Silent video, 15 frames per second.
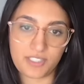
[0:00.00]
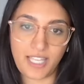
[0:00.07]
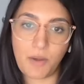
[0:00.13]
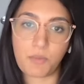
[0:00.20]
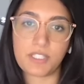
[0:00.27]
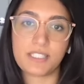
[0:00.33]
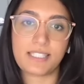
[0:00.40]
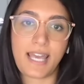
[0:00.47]
I
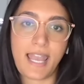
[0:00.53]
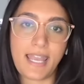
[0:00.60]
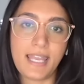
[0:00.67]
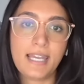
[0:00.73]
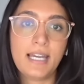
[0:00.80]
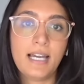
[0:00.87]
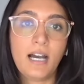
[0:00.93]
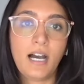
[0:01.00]
would say
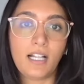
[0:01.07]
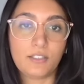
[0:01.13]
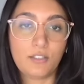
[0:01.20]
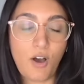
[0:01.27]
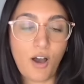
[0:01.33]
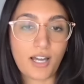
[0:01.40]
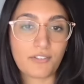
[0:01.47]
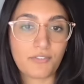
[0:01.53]
a
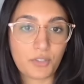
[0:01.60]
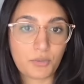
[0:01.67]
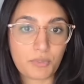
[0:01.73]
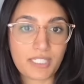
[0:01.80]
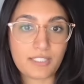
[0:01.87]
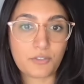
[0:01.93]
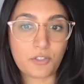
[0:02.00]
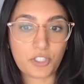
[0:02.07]
lot of the
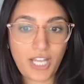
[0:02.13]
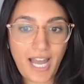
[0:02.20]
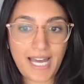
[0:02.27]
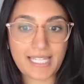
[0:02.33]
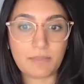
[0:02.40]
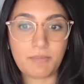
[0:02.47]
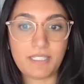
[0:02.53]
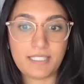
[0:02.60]
research
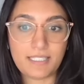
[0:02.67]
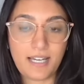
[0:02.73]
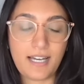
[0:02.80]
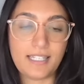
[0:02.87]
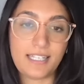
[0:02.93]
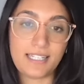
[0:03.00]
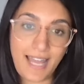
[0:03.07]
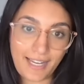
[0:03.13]
has been
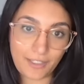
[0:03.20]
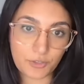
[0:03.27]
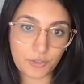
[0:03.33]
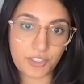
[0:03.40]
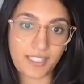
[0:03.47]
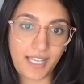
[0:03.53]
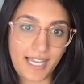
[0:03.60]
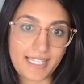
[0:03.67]
done in
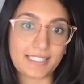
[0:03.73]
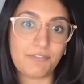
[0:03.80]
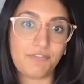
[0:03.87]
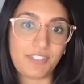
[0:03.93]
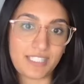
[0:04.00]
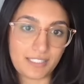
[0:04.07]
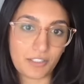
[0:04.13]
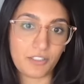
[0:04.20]
exercise and
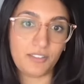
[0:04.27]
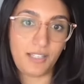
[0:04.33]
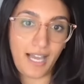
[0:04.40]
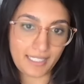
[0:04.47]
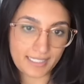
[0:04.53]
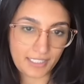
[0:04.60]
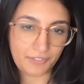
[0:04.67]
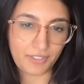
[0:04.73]
physical
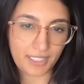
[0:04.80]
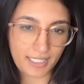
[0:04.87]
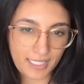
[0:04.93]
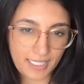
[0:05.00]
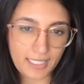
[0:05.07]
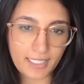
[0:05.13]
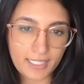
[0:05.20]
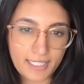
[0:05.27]

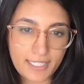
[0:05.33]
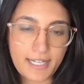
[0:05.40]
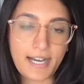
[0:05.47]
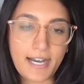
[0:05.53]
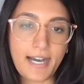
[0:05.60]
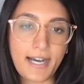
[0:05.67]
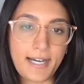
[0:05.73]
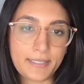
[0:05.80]
activity.
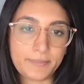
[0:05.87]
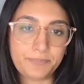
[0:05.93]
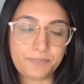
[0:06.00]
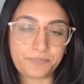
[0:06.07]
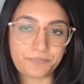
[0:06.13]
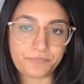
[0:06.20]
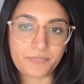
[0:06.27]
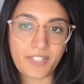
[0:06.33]

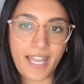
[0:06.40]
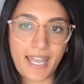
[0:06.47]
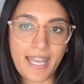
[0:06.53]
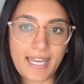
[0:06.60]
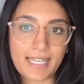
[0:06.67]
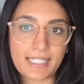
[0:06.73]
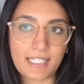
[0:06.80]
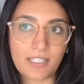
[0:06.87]

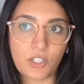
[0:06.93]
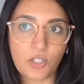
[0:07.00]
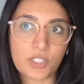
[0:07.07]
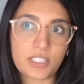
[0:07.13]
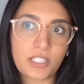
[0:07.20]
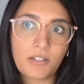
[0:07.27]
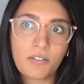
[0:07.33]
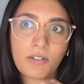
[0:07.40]
And there's
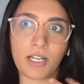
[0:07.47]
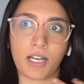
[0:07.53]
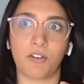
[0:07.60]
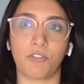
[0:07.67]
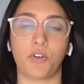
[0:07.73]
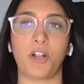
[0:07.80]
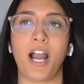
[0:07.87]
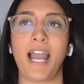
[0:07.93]
a
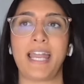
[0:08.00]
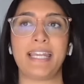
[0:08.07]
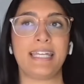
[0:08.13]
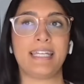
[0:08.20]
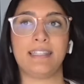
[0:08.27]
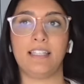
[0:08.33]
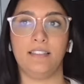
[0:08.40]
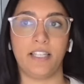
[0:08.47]
variety
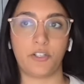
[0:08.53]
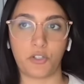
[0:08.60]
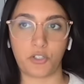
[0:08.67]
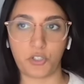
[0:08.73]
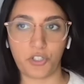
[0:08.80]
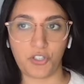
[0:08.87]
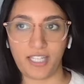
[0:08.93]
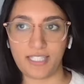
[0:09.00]
in the
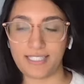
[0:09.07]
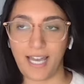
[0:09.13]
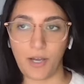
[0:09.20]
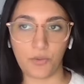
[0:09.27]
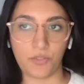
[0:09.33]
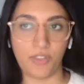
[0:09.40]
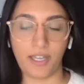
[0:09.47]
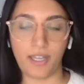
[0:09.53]
literature that's
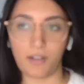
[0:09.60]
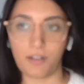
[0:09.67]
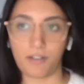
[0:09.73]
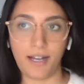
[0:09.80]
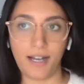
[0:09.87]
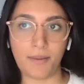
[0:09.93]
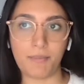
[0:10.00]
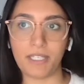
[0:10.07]
out there,
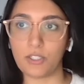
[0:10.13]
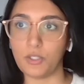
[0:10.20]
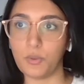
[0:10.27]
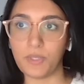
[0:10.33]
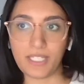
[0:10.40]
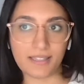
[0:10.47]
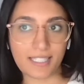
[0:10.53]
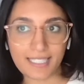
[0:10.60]

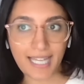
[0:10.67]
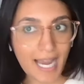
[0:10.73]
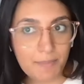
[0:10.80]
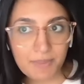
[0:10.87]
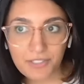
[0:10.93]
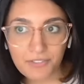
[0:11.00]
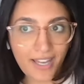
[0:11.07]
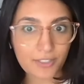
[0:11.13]
including the
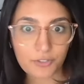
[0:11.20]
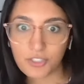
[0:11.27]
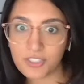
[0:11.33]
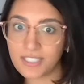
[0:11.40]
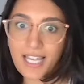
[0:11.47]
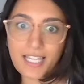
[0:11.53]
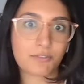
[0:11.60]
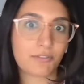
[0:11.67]
types of
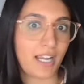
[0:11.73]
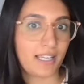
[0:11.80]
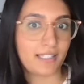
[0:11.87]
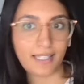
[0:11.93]
exercise, right?